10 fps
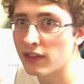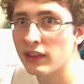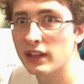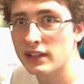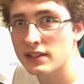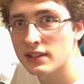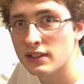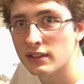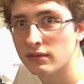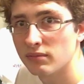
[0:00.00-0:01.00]
this
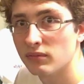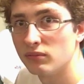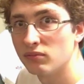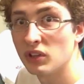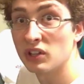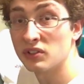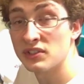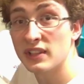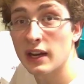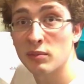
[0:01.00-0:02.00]
little
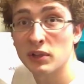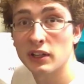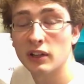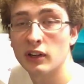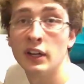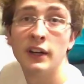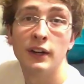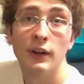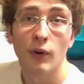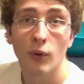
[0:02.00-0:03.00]
setup here.
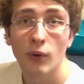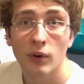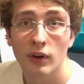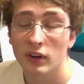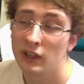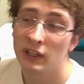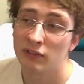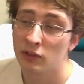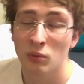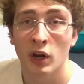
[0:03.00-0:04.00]
Or
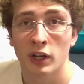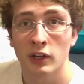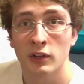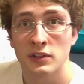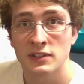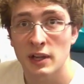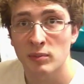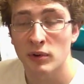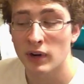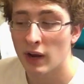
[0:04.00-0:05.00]
if you want to go the
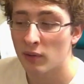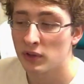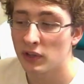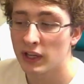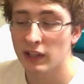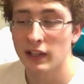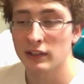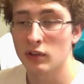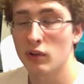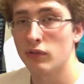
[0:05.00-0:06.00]
separate route where you get like
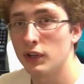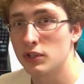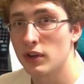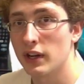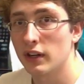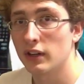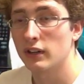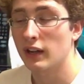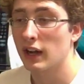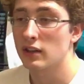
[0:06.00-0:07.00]
the refrigerator
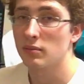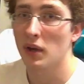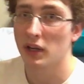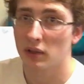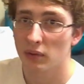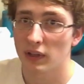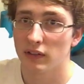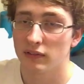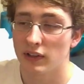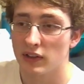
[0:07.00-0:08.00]
and the
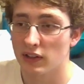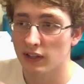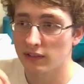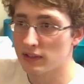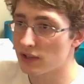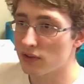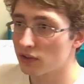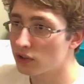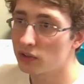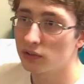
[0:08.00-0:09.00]
microwave and then like this other
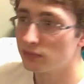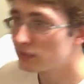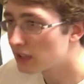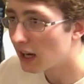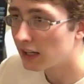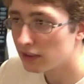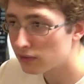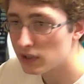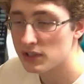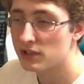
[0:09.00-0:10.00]
little tiny
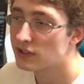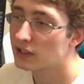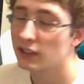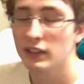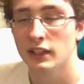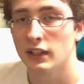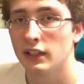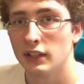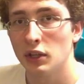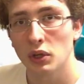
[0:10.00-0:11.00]
freezer thing,
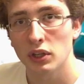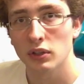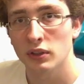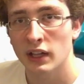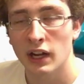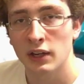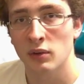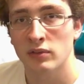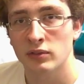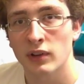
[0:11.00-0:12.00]
you can do that. I do
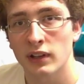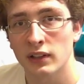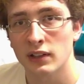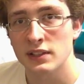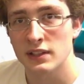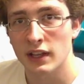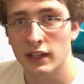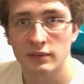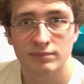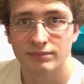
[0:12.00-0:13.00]
have a friend that does
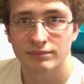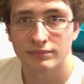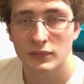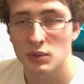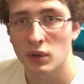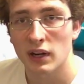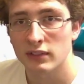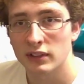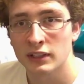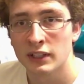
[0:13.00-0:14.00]
that. It's
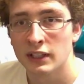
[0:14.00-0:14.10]
whatever.